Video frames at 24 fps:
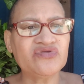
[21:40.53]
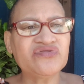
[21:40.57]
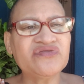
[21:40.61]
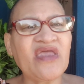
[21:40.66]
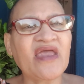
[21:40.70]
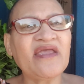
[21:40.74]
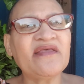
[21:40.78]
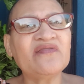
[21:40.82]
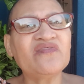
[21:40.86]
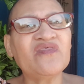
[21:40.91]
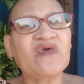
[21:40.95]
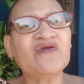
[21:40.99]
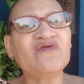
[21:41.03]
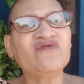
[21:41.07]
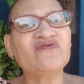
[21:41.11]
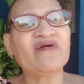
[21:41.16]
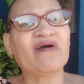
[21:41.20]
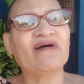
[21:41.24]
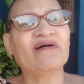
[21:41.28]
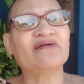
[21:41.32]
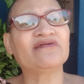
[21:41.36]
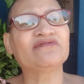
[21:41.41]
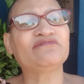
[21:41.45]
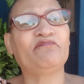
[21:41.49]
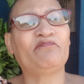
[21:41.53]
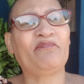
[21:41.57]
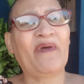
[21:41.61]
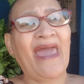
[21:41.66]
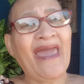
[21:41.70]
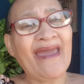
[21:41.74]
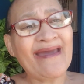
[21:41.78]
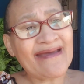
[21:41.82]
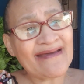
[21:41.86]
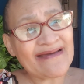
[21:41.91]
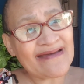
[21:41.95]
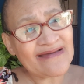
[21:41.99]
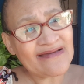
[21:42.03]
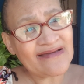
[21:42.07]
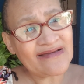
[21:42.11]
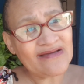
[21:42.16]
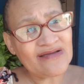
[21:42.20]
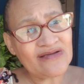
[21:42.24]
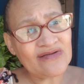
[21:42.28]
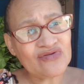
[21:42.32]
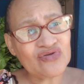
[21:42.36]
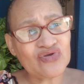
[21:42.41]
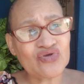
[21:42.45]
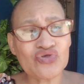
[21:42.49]
take their child back
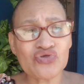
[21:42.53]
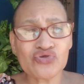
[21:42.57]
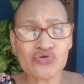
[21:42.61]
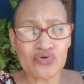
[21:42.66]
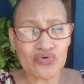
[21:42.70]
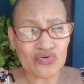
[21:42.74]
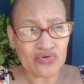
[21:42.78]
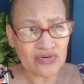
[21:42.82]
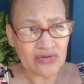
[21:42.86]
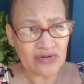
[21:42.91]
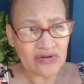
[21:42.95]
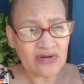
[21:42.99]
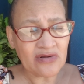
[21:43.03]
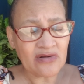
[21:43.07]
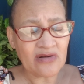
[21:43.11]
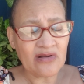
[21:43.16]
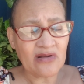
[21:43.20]
to school